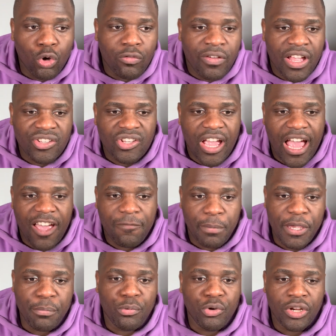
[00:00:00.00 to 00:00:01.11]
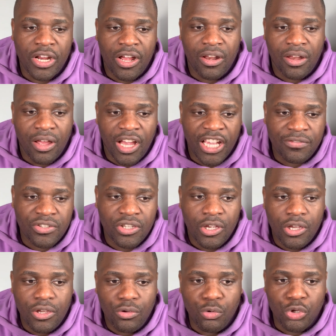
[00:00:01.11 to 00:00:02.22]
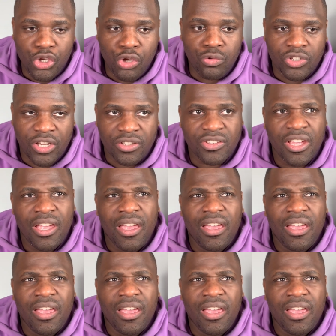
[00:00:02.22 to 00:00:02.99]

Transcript: of us have people in our lives who use us.